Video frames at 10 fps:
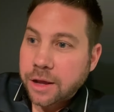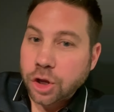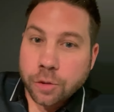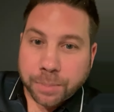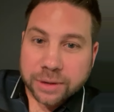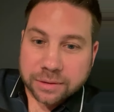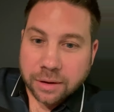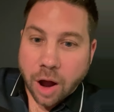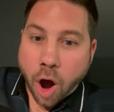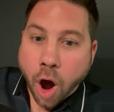you put
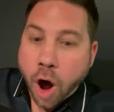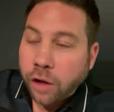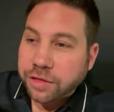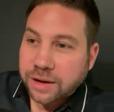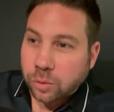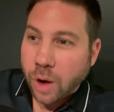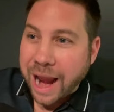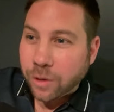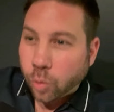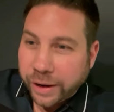all the
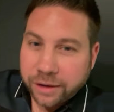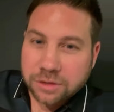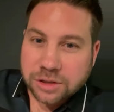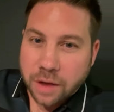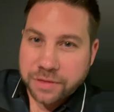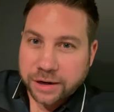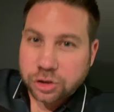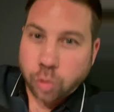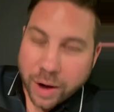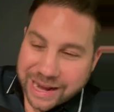right wheels on there,
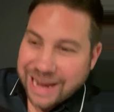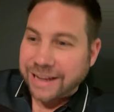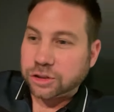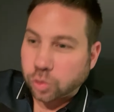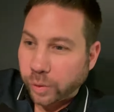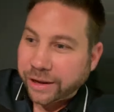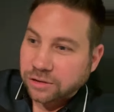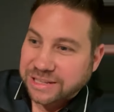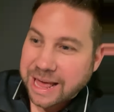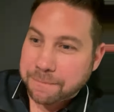20-inch
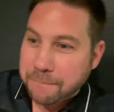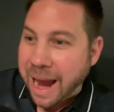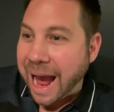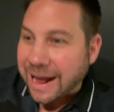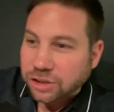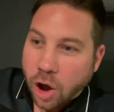wheels that match.